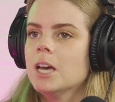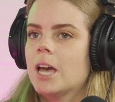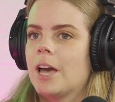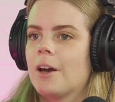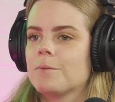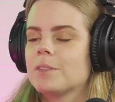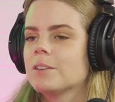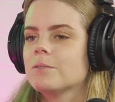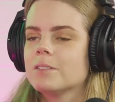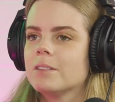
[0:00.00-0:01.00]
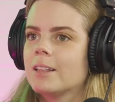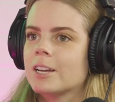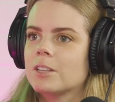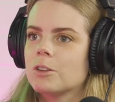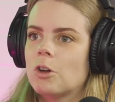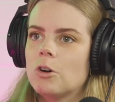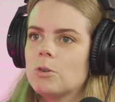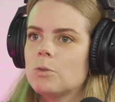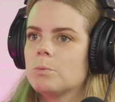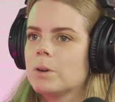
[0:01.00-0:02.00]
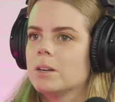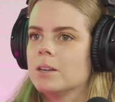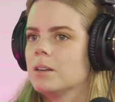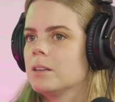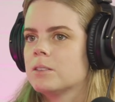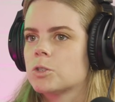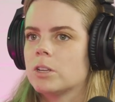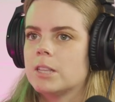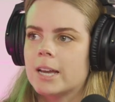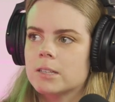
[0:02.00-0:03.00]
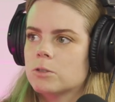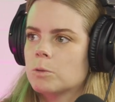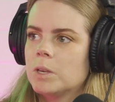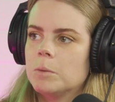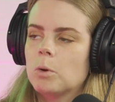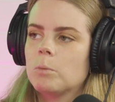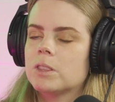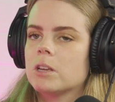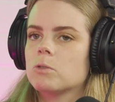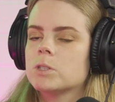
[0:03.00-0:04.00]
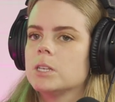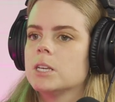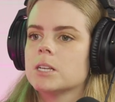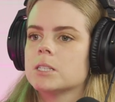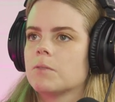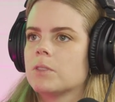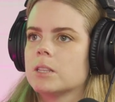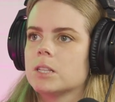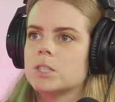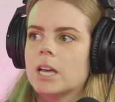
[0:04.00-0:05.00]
They know it's connected to people, but they don't see it as something that's